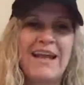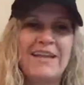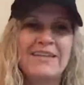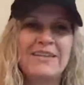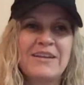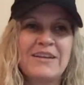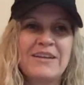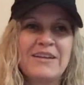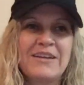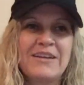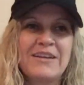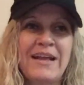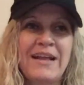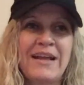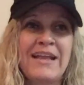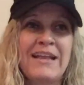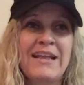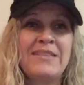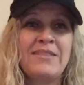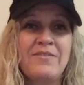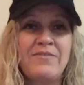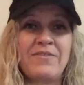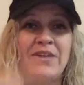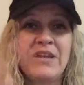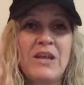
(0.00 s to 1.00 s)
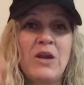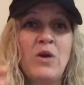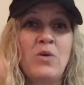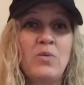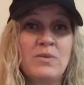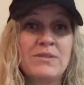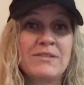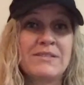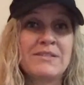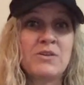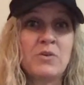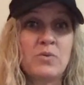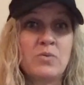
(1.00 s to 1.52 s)
back in and the video was
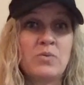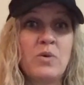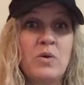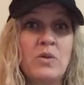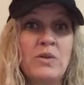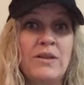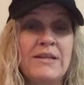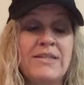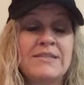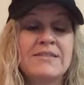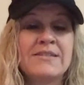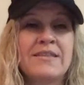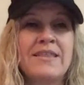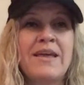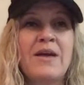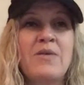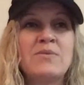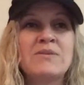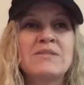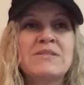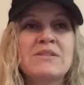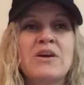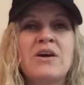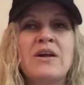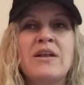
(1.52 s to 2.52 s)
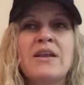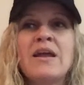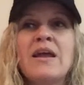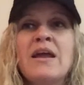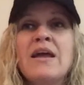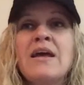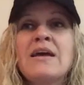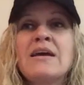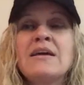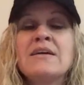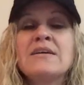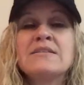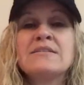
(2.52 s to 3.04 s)
still rolling. So that was good.
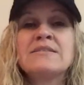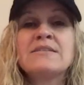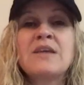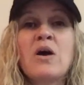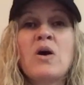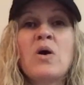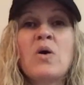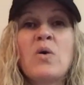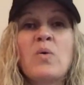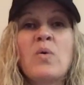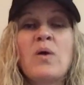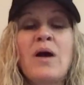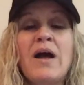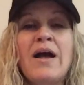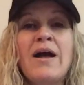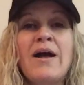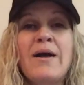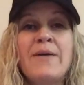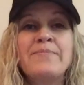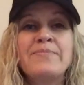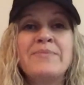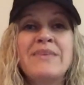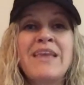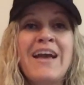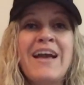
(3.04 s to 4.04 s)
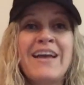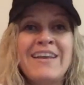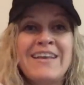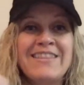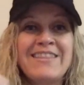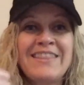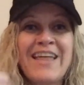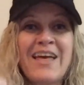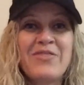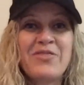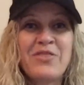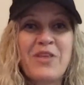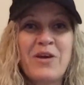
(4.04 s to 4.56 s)
So um, yeah, hit
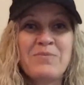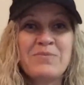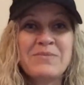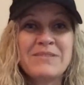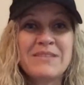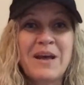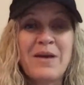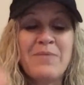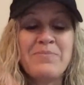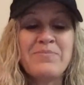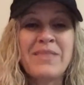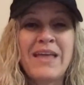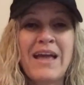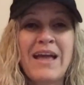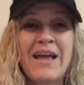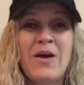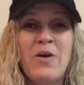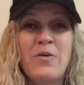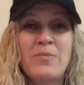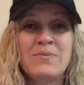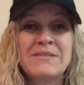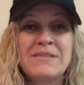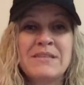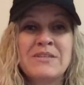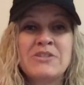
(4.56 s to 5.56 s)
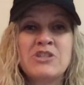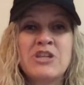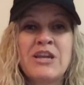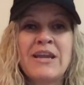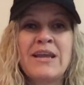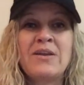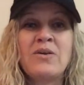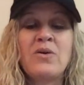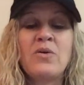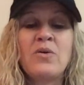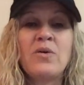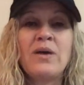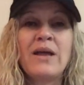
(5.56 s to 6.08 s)
that thumbs up. That helps the
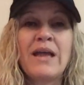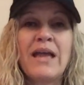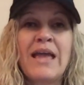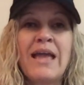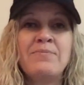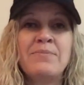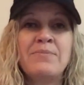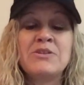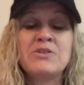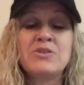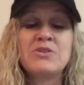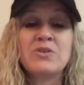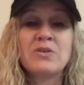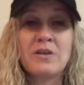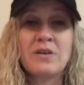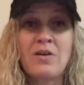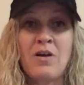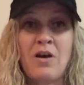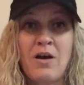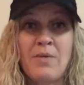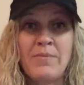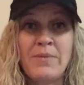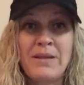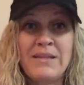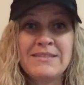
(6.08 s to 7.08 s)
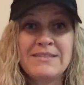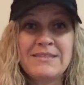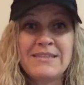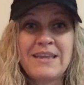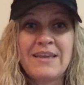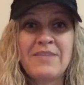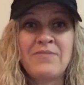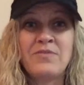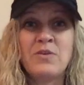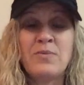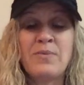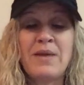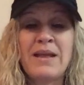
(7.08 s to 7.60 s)
channel. And be sure to comment.
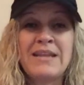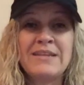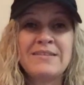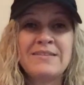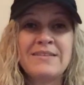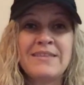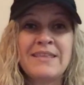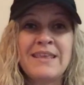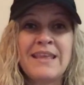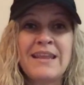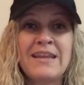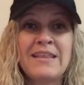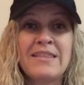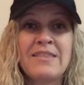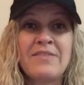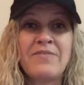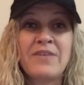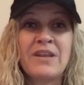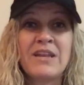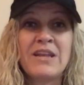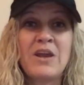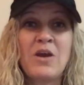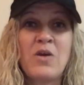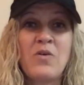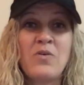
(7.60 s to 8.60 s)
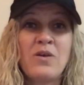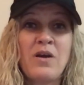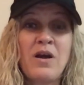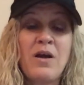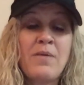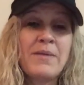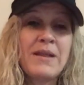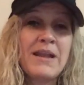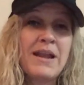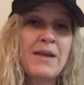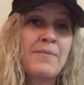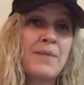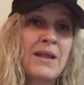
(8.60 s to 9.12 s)
If you made it to the end of the video,
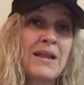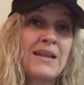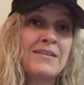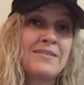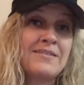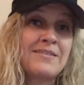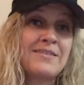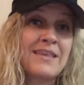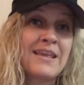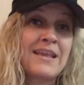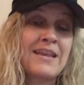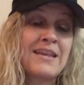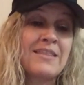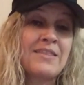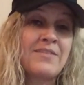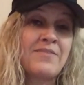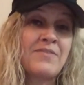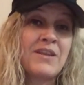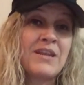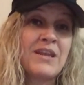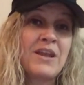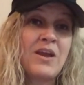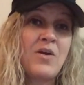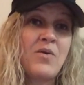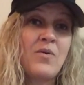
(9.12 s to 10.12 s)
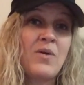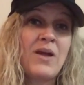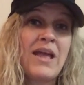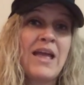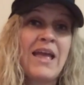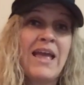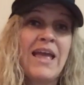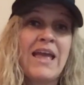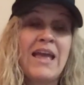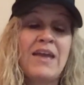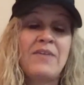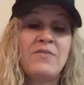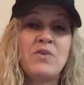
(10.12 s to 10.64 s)
comment, I made it to the end of the video.
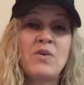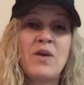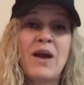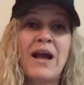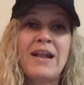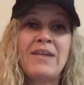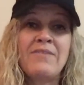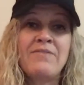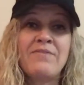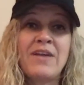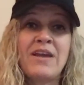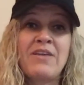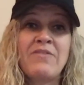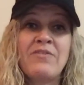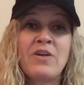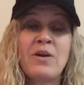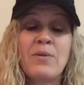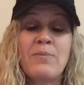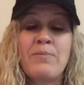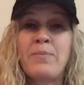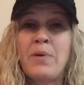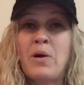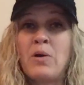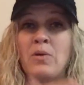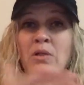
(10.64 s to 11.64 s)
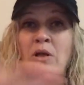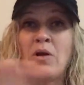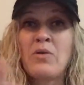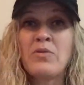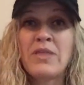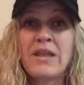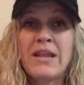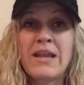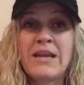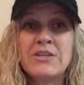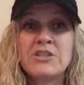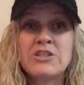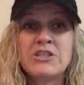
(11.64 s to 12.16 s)
If you had a favorite bolo
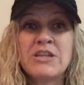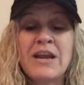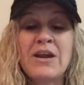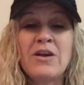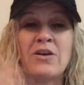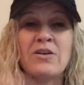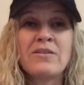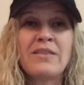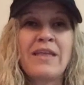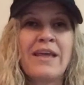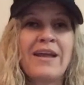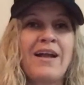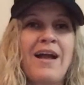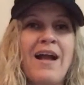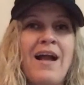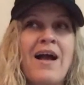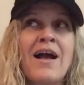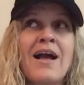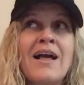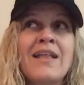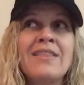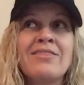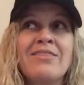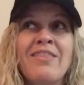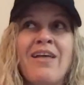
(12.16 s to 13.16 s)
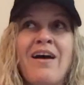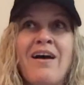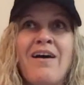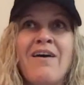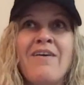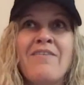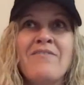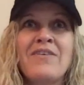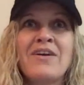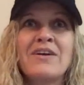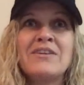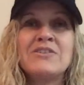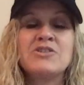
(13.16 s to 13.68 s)
that I shared, like I
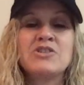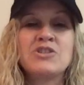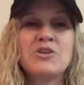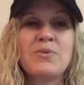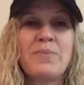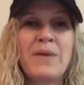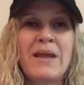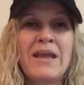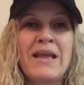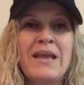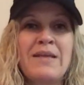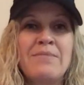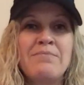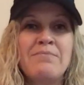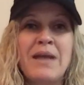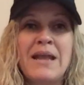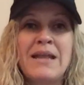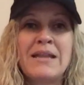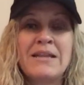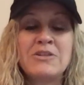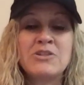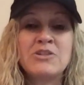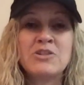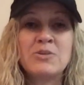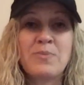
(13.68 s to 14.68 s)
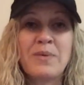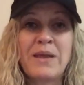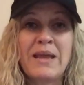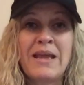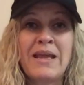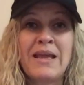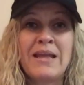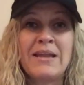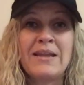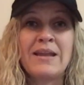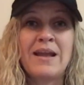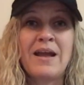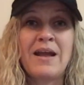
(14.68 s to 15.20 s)
love Japan, made in
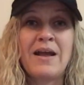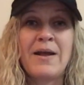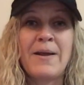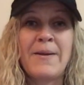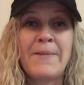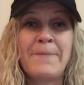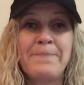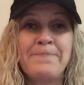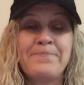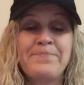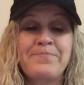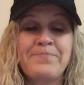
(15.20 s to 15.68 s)
Japan um,